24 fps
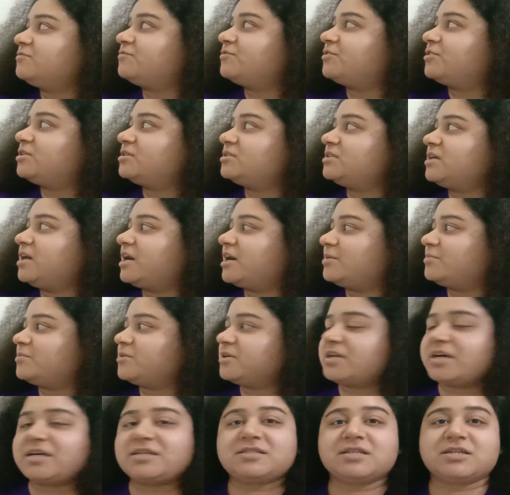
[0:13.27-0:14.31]
for the
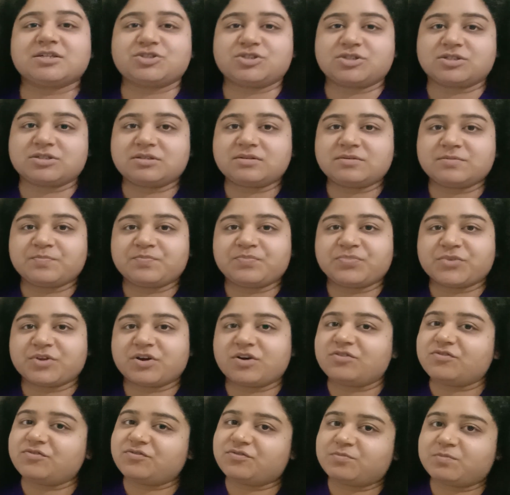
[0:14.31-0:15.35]
hybridization
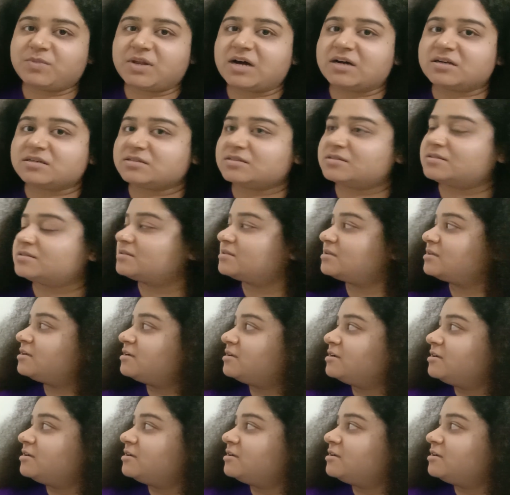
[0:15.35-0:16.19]
of plants.